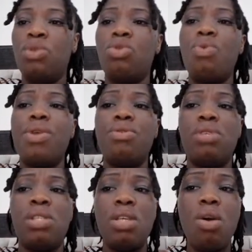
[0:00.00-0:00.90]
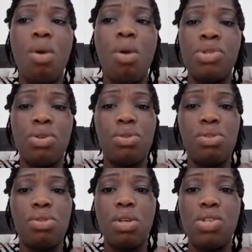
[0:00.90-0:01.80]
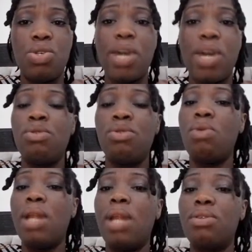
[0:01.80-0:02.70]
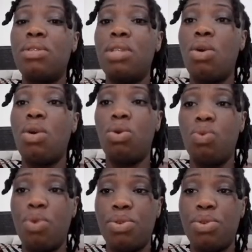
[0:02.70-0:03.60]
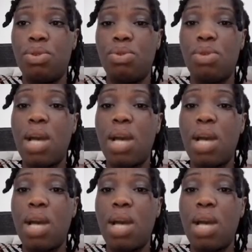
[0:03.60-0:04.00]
So when you see options, try to rule out the odd ones